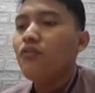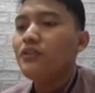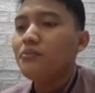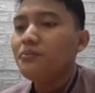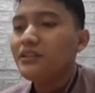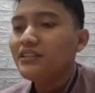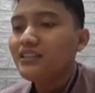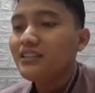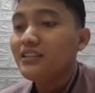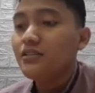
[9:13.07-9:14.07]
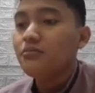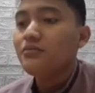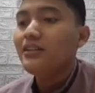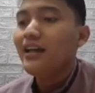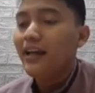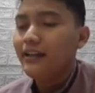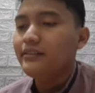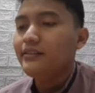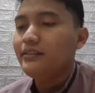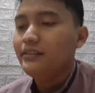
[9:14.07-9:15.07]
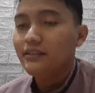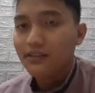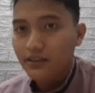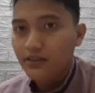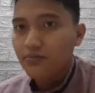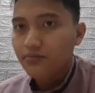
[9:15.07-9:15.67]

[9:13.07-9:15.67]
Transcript: imperialism and racism.